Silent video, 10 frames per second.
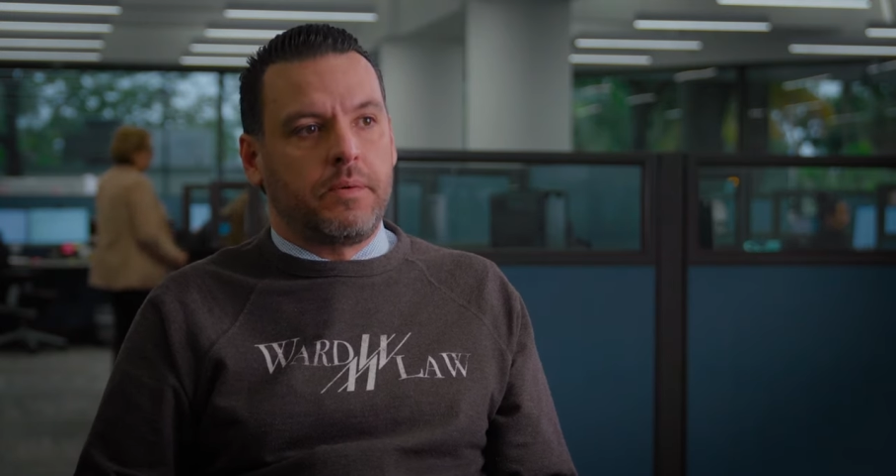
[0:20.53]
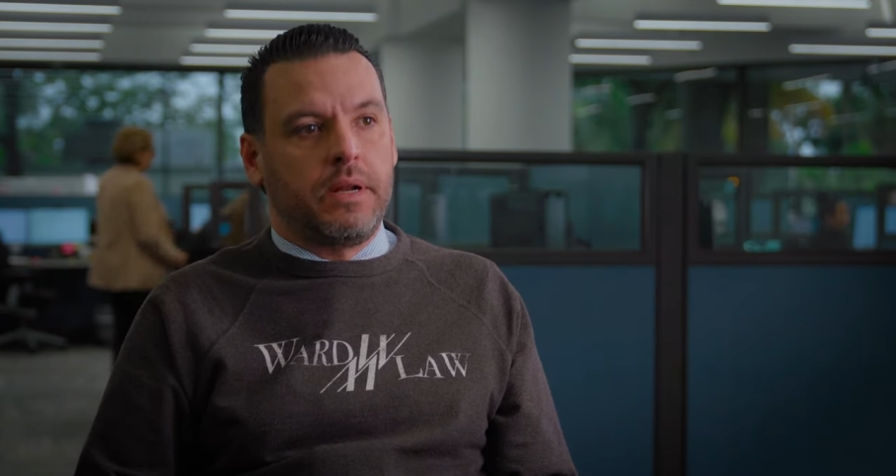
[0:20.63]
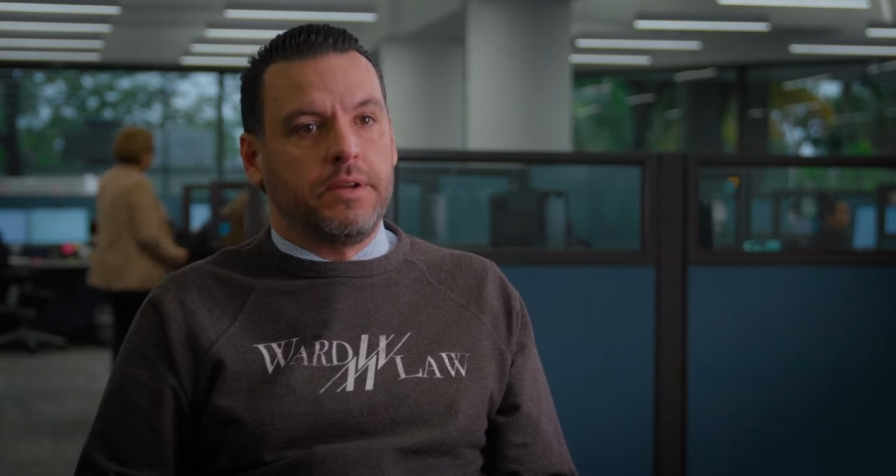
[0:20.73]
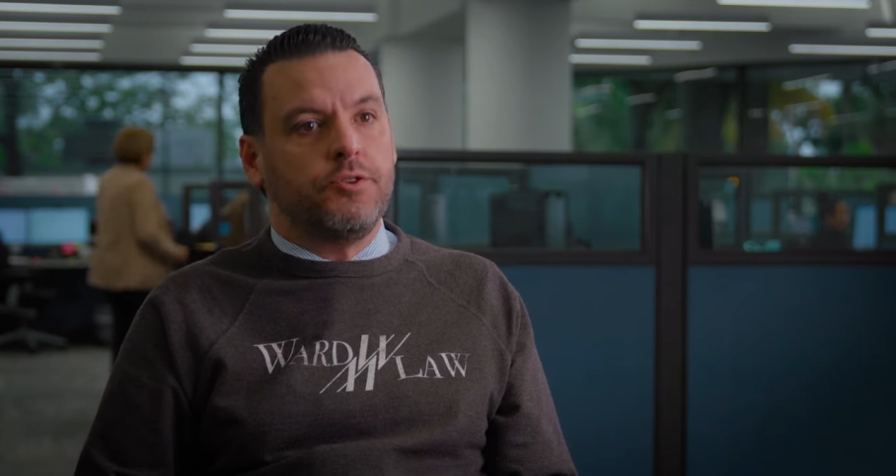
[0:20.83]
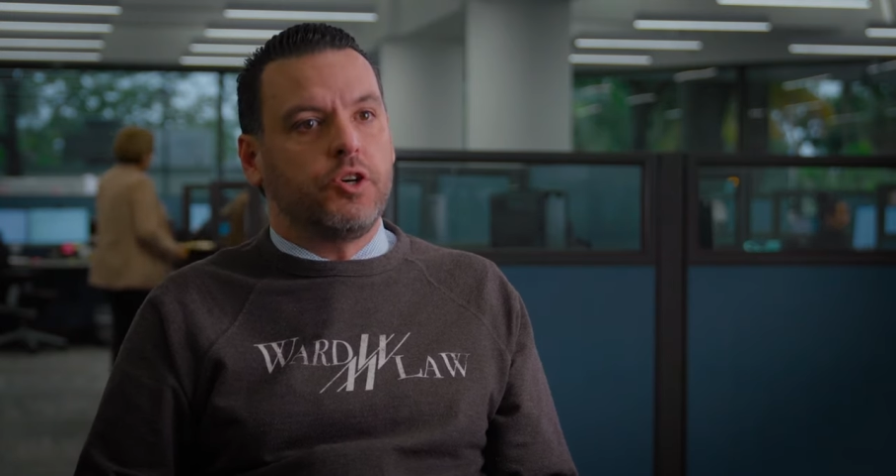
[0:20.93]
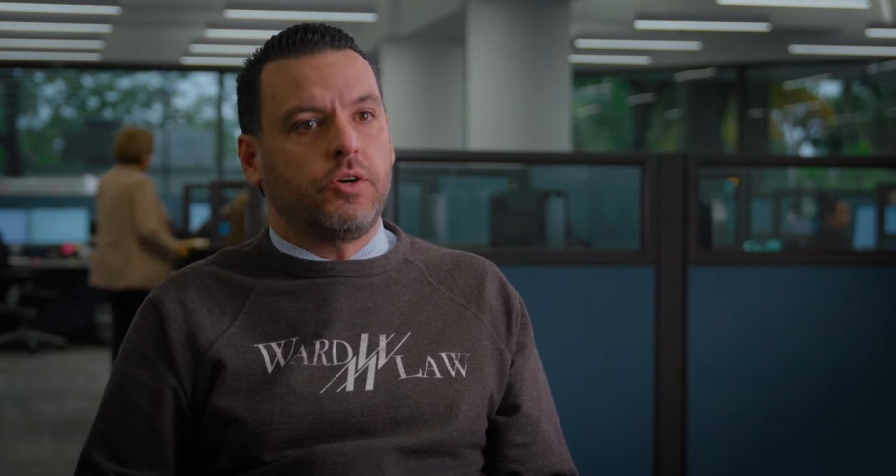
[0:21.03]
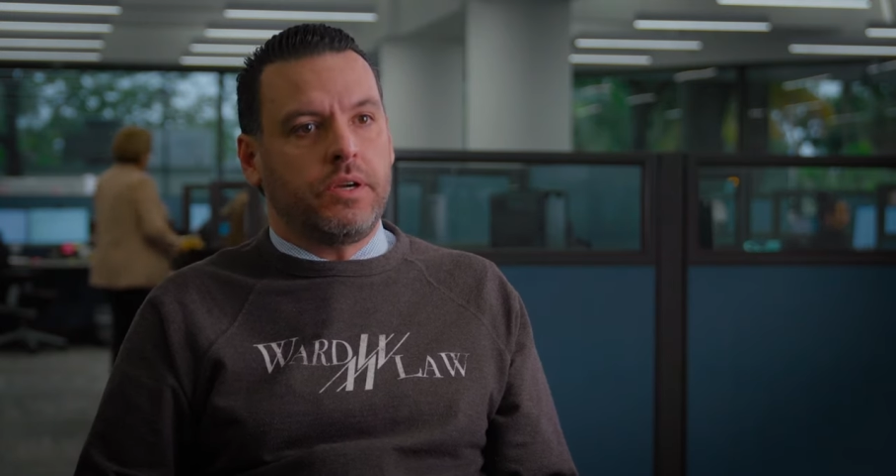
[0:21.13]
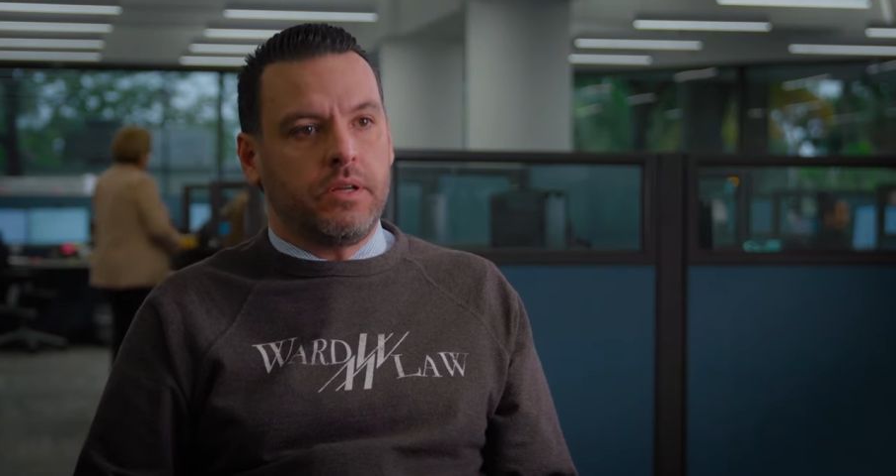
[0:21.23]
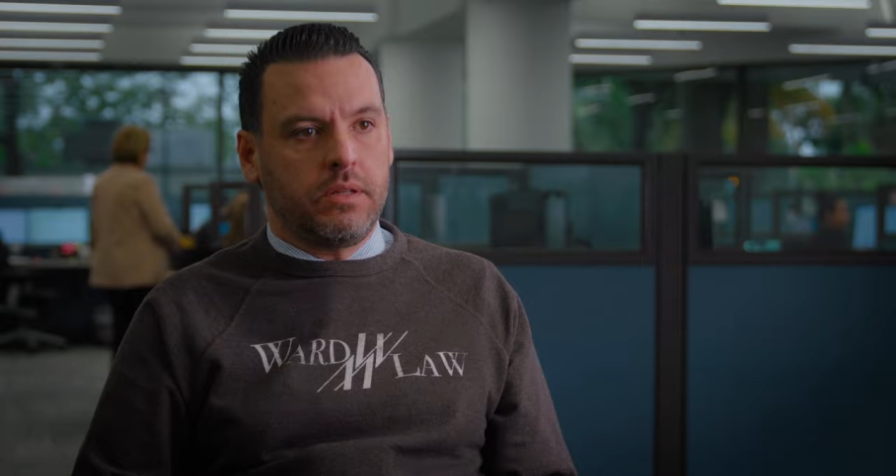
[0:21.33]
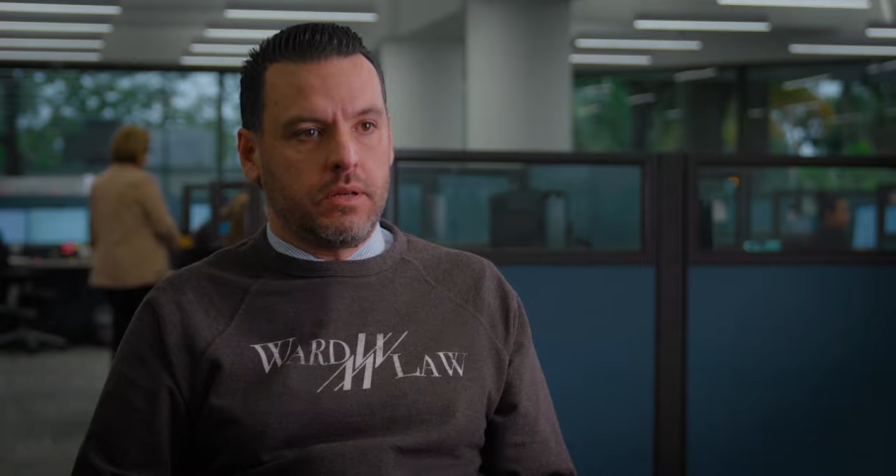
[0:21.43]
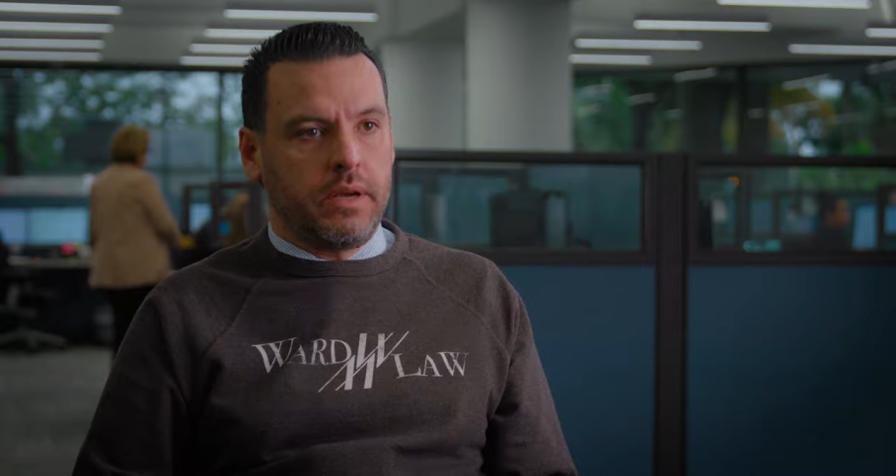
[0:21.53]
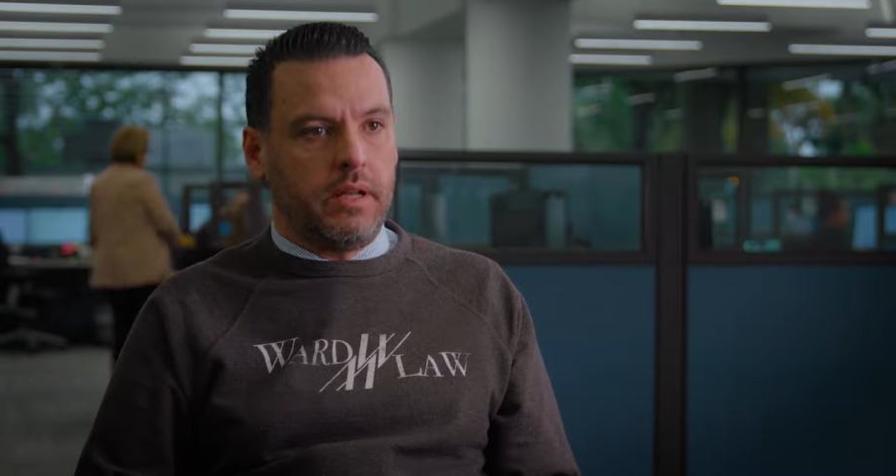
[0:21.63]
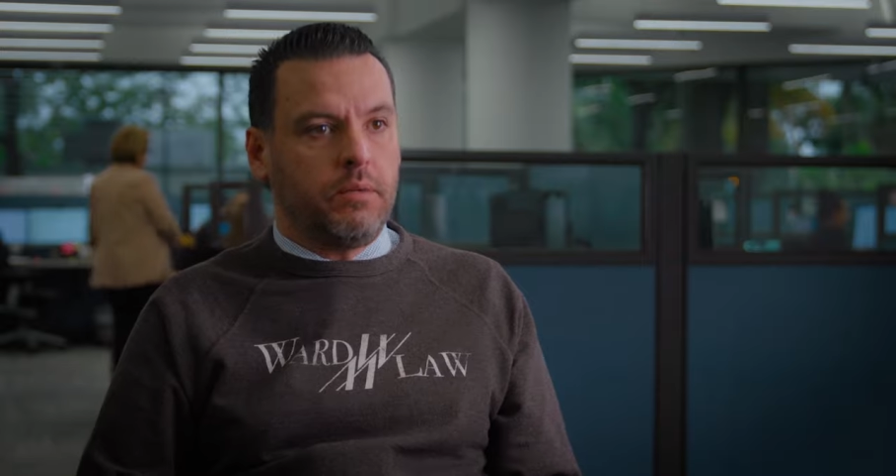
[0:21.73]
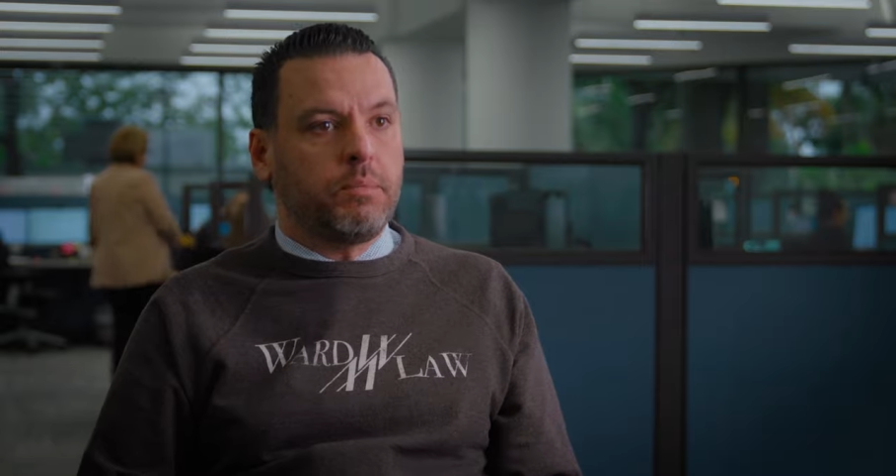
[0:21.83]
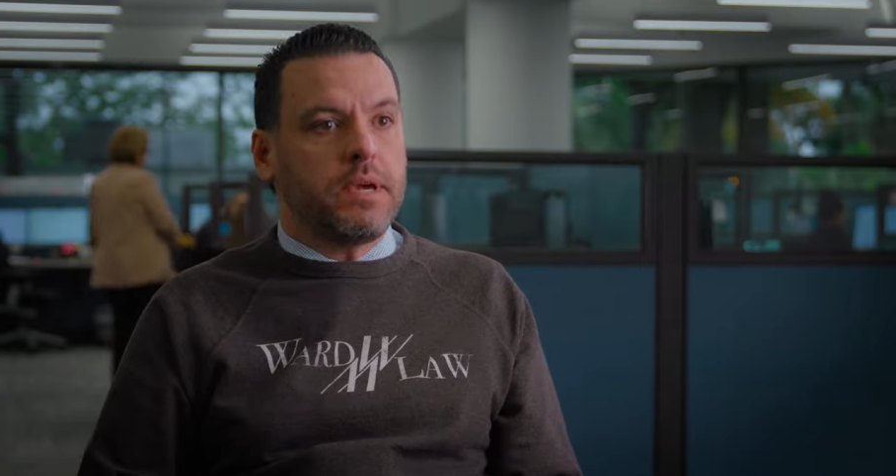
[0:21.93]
I really enjoy, help